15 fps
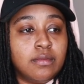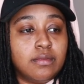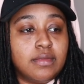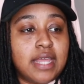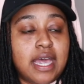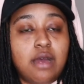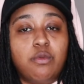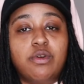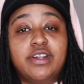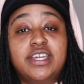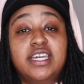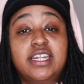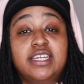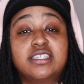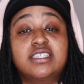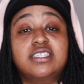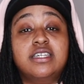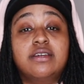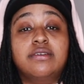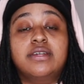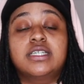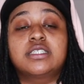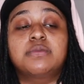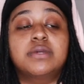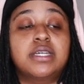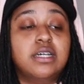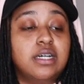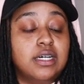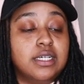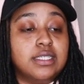now we're getting serious
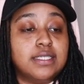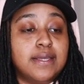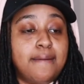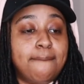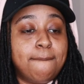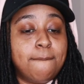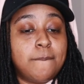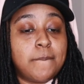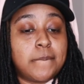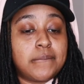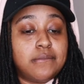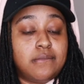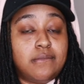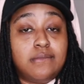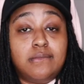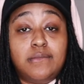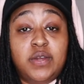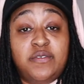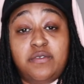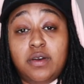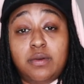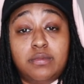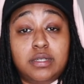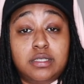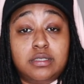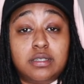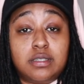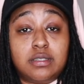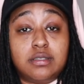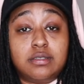because we fuck with
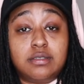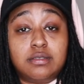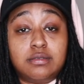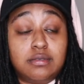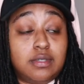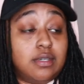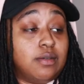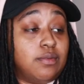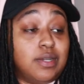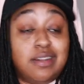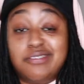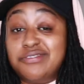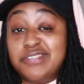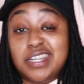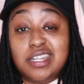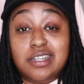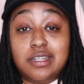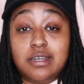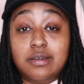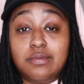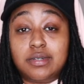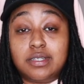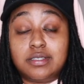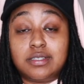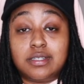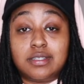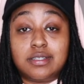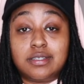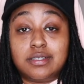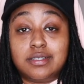each other. Hell, we done fell in love with each
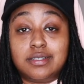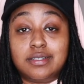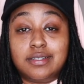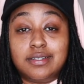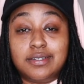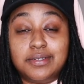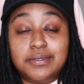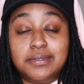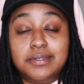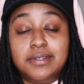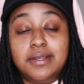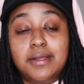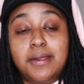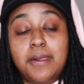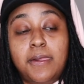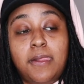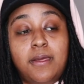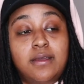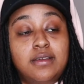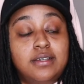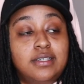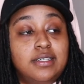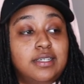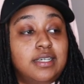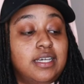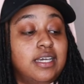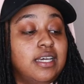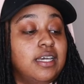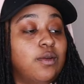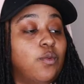other, you know.
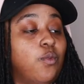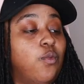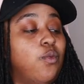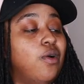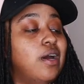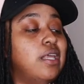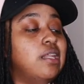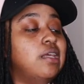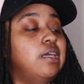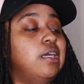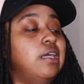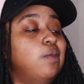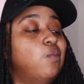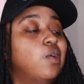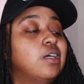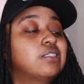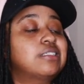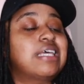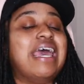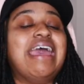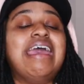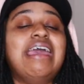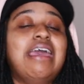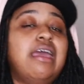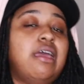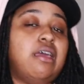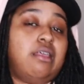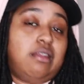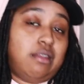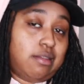And what he once had
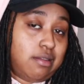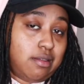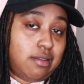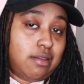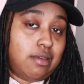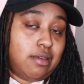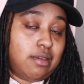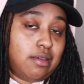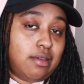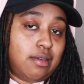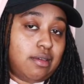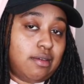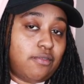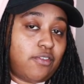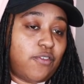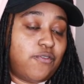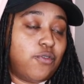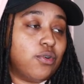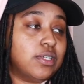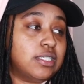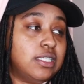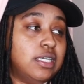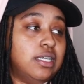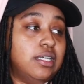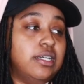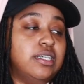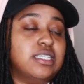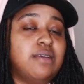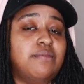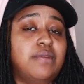for 14
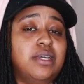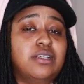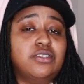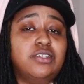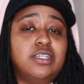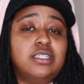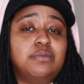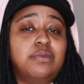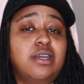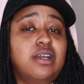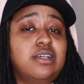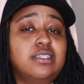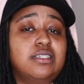years. I'm being transparent